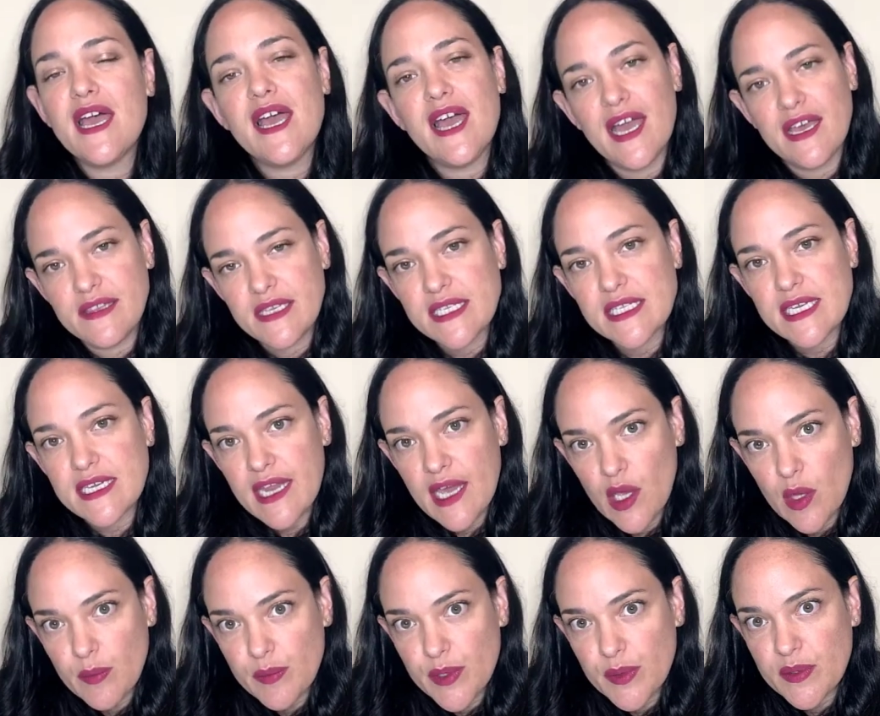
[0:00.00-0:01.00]
And this can
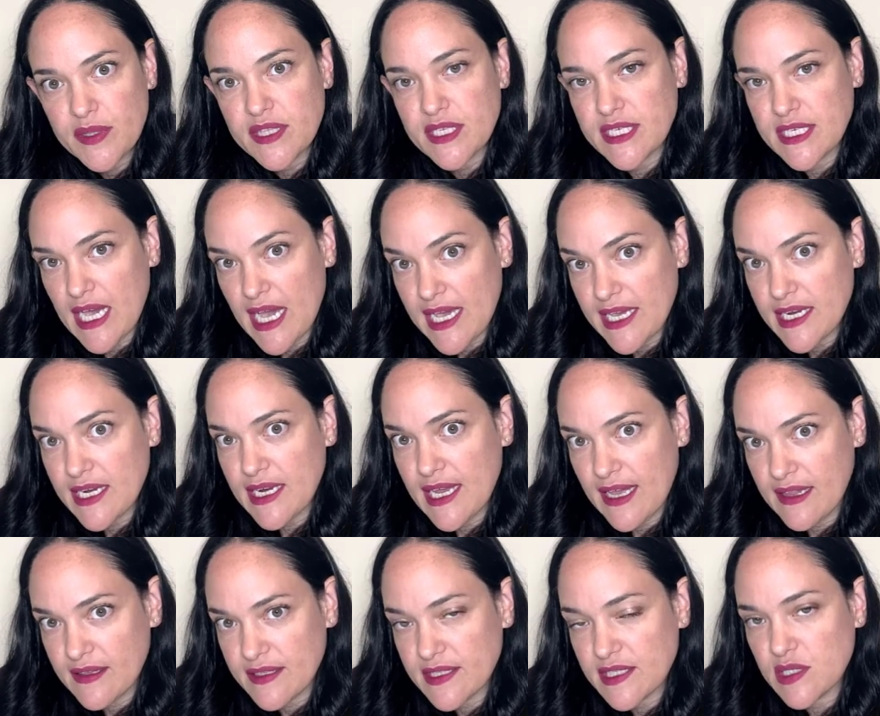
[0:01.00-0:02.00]
help you with the diet
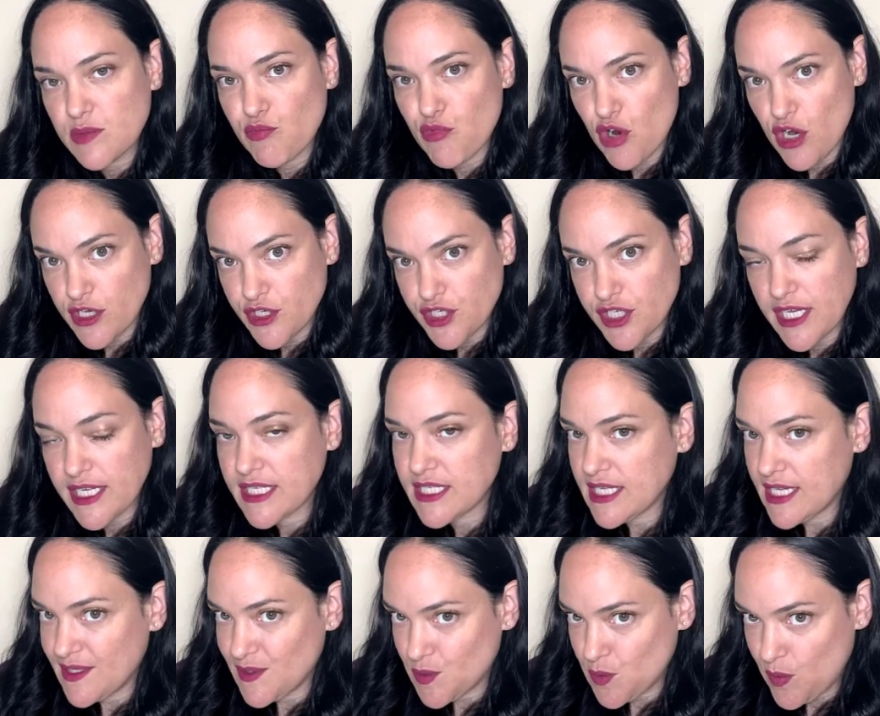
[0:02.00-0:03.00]
analysis project
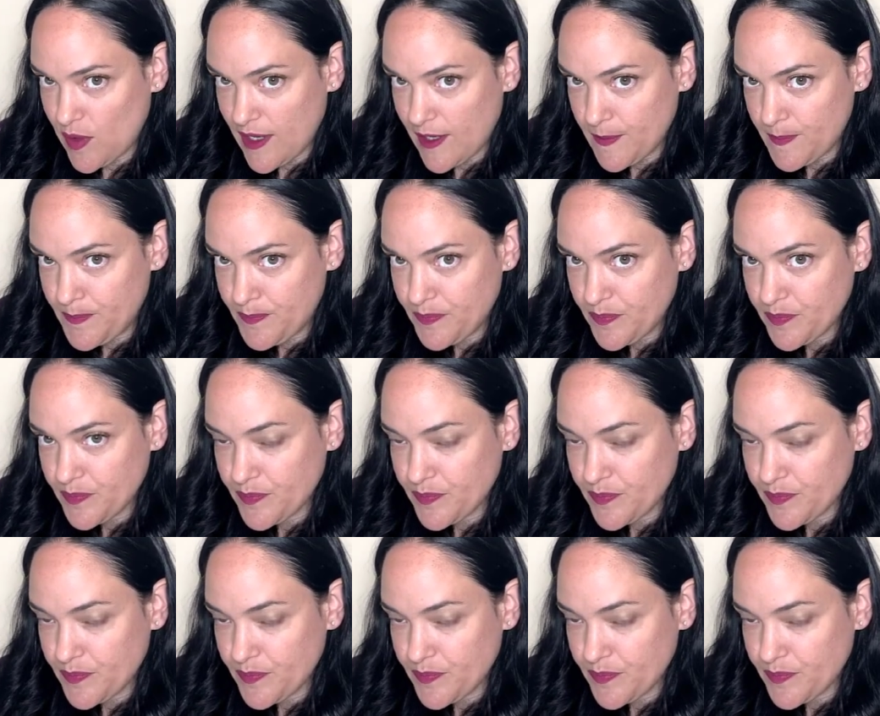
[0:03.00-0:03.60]
as well.